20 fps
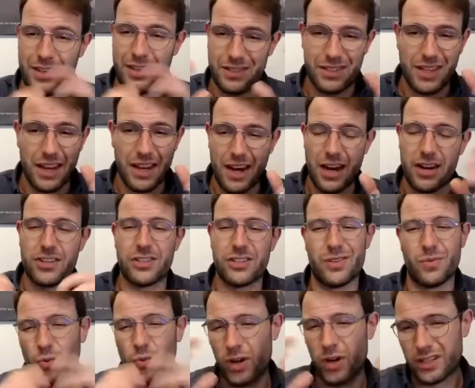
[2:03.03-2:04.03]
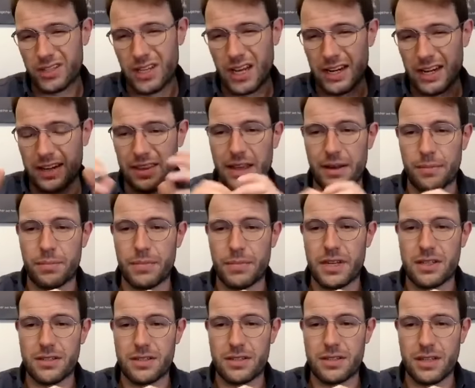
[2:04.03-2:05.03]
estate agents and what exactly that
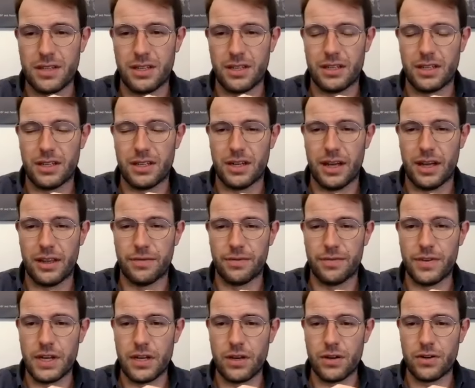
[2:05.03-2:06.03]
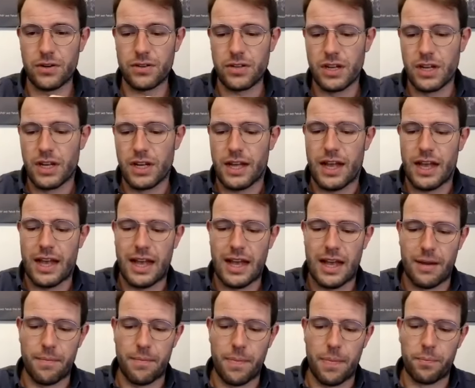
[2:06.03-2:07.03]
means in other videos.
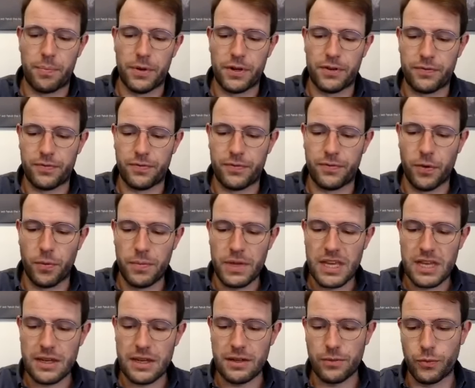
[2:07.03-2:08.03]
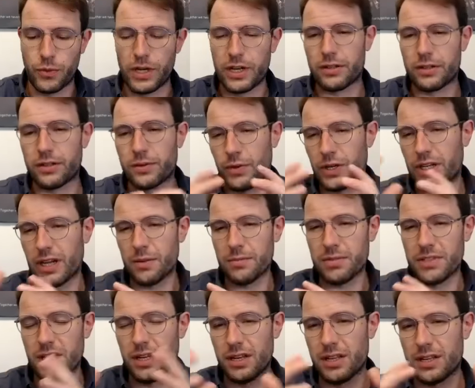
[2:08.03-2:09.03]
But for me, when it
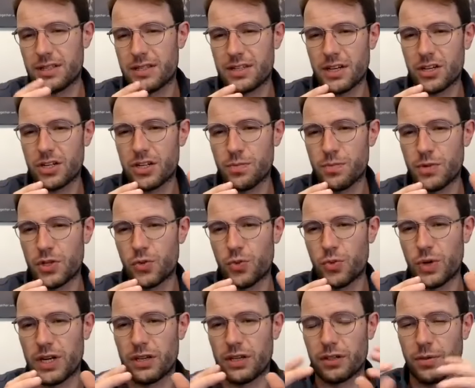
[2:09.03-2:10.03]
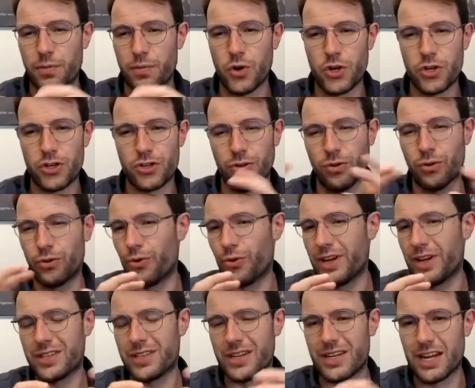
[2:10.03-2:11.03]
comes to the distinction between a commercial or
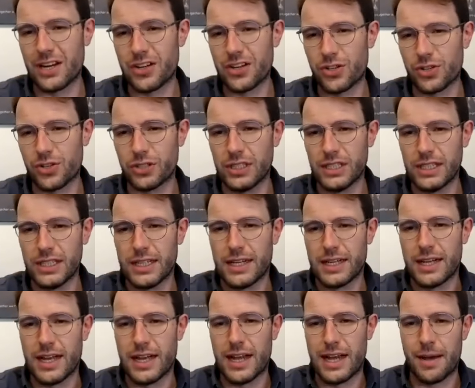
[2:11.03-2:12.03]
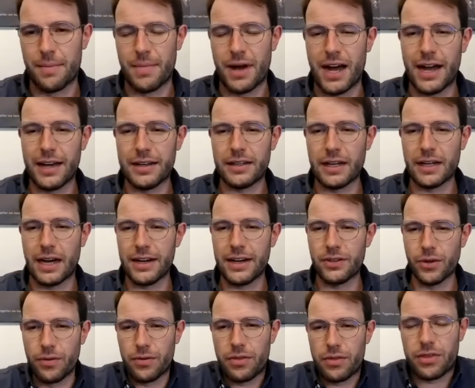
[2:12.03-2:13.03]
residential, I
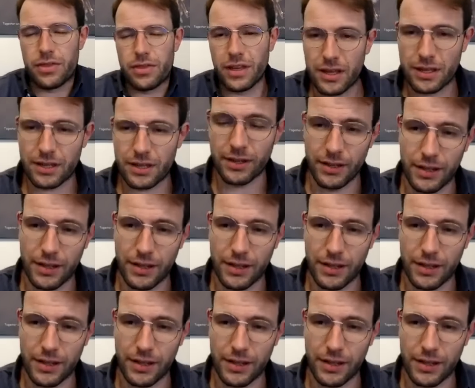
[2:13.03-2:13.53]
don't think,